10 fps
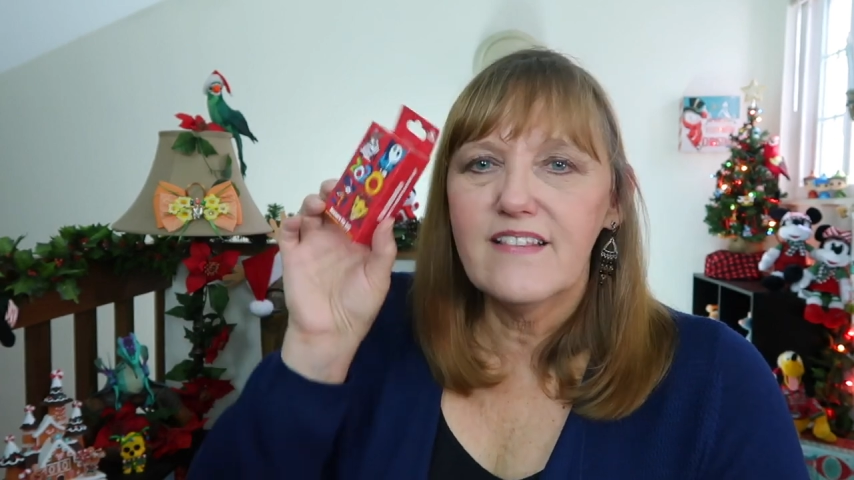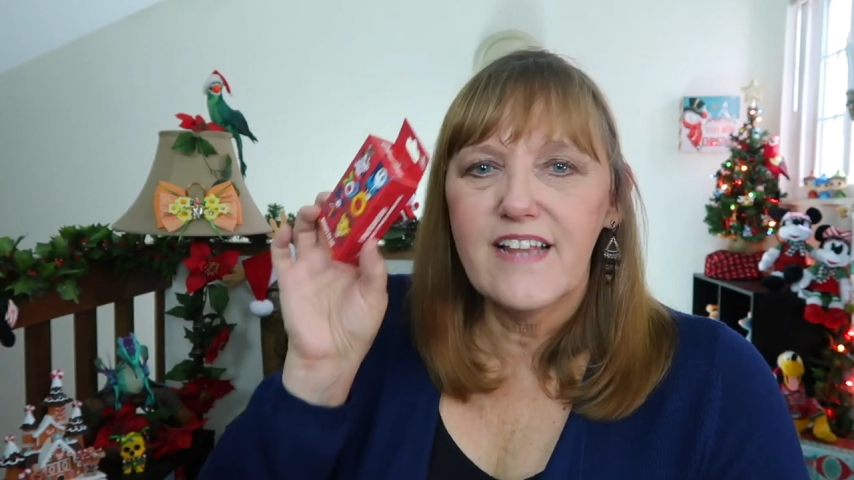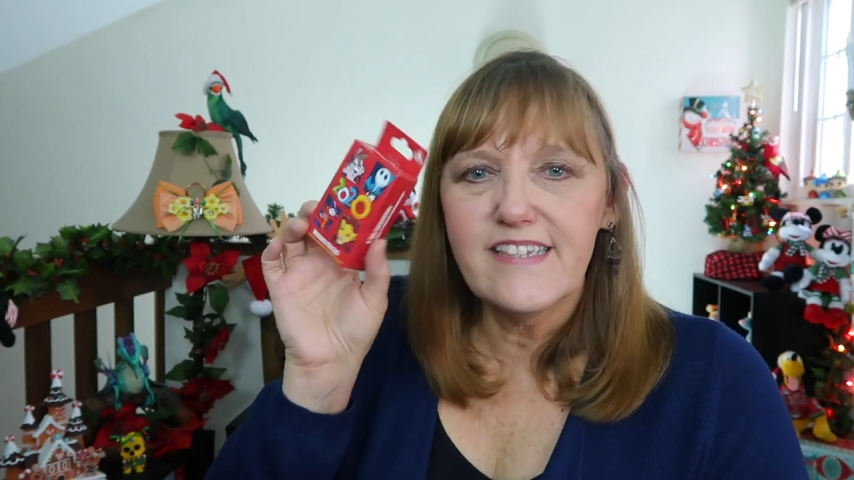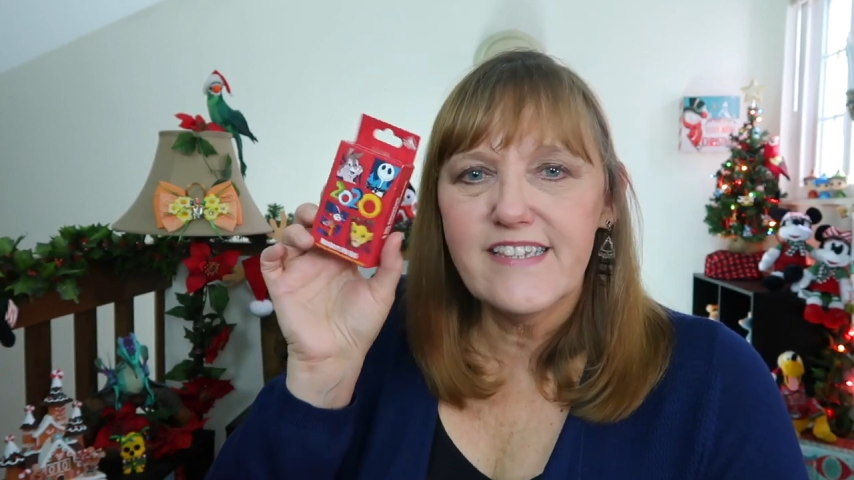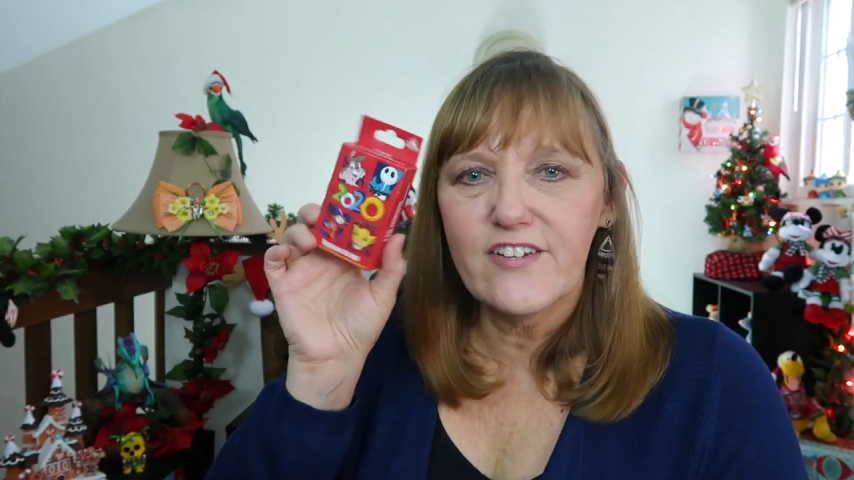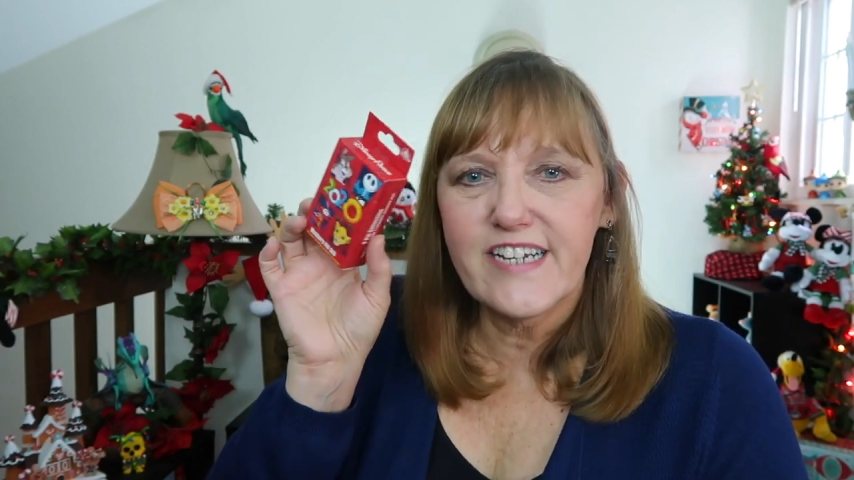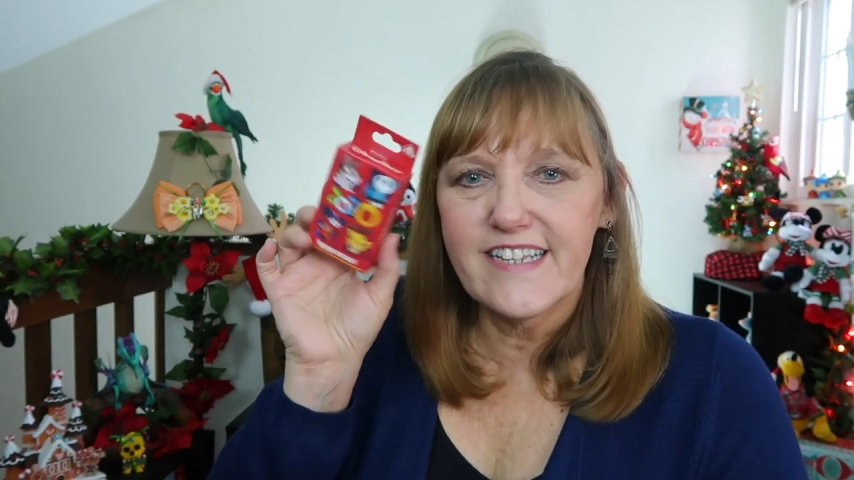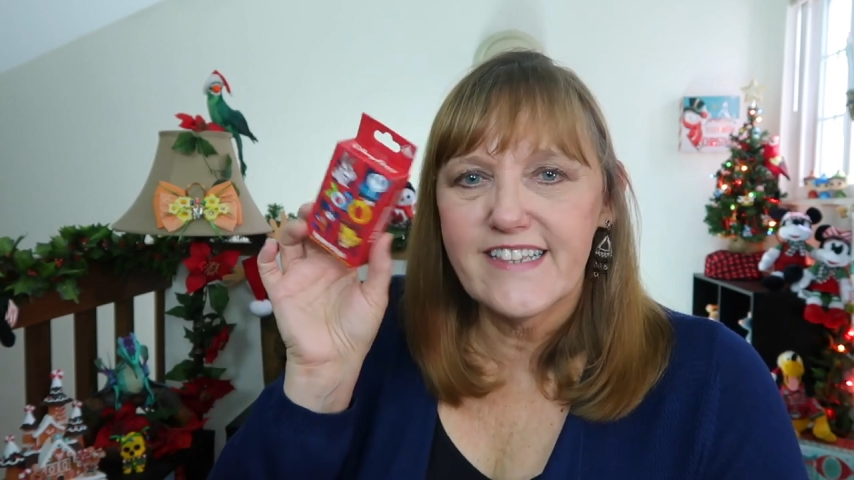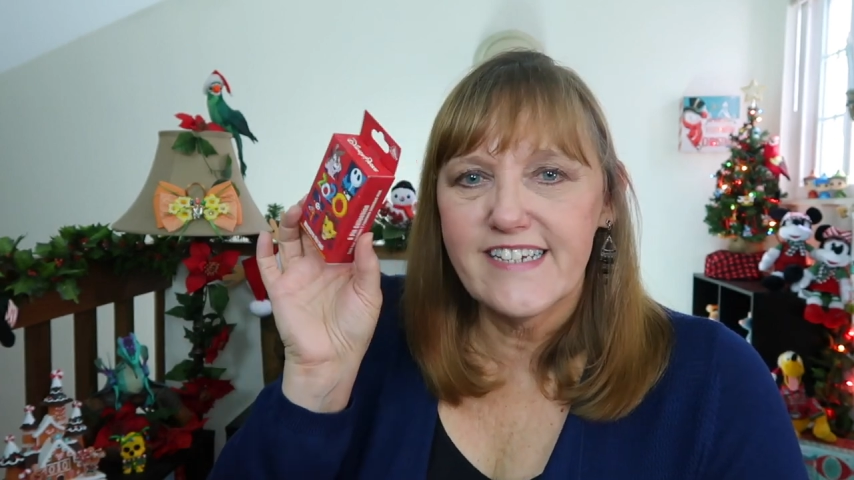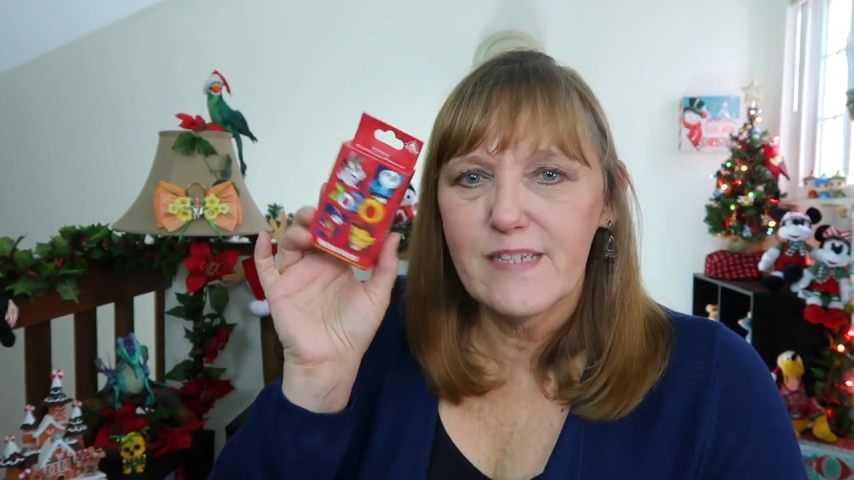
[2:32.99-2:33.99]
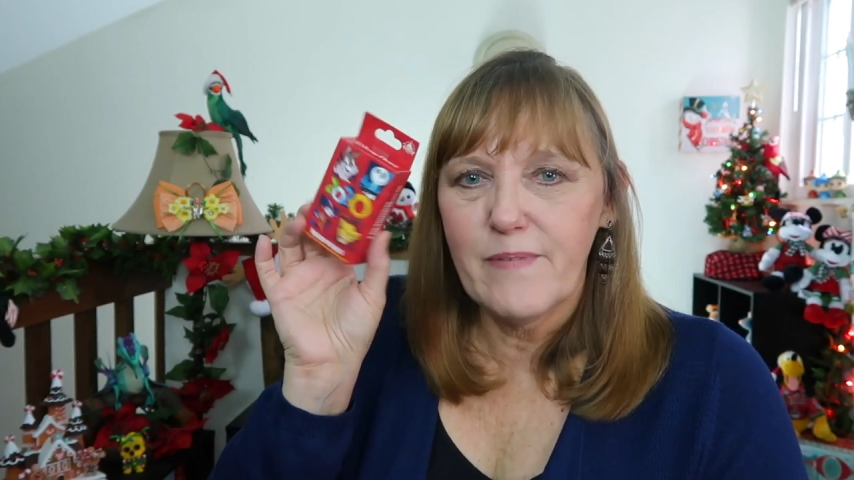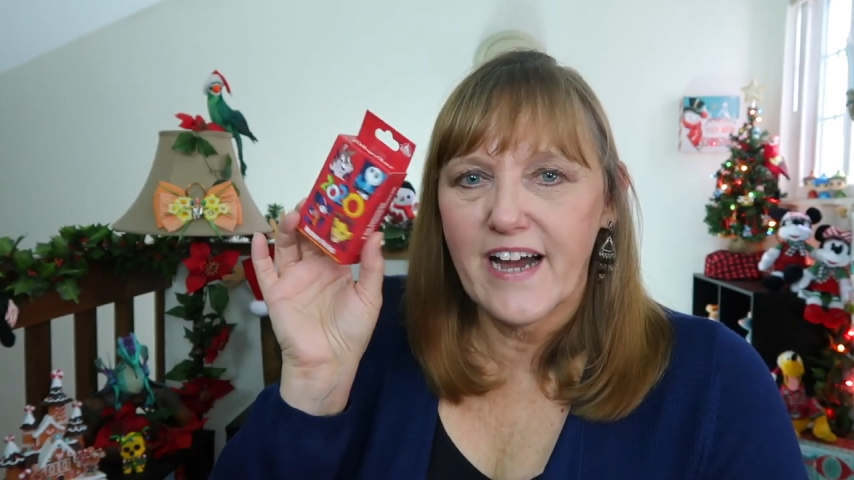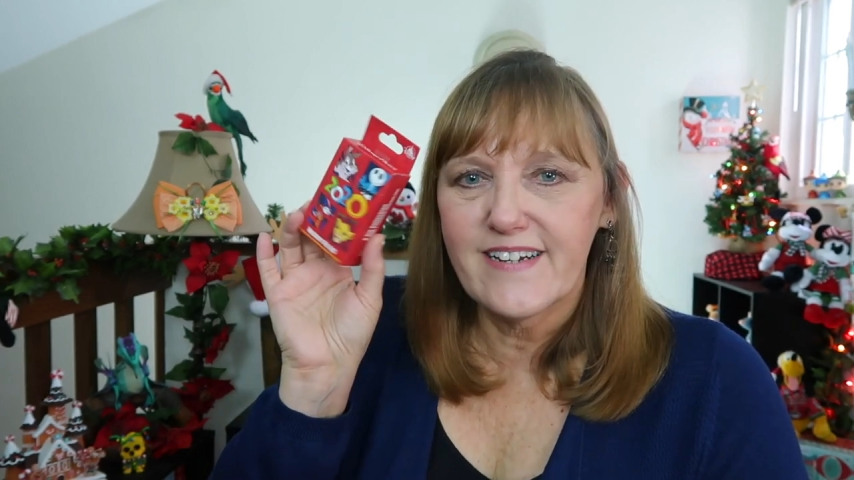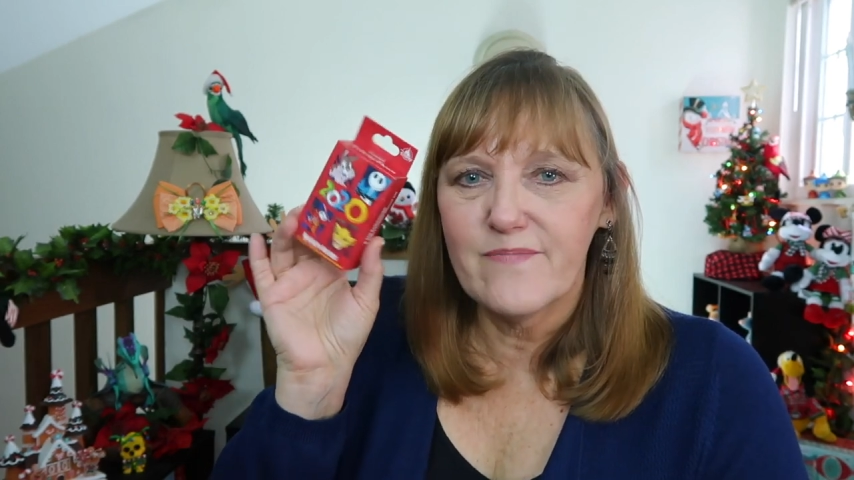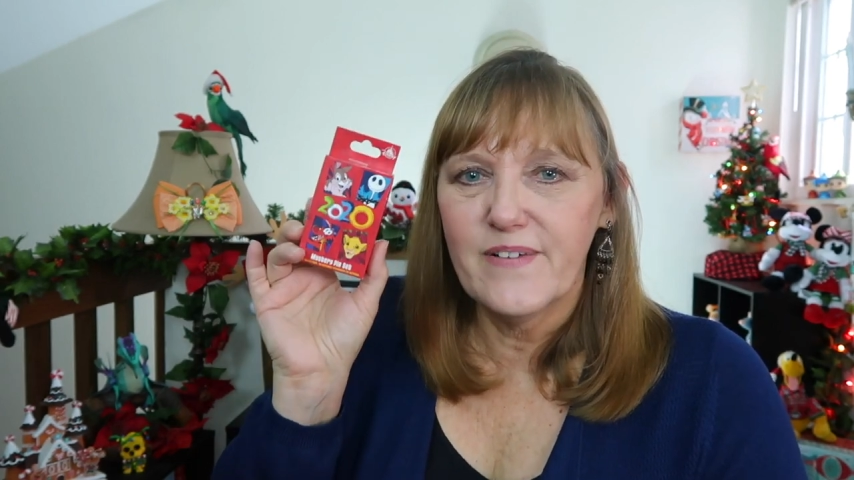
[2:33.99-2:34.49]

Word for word: Let's look at this pack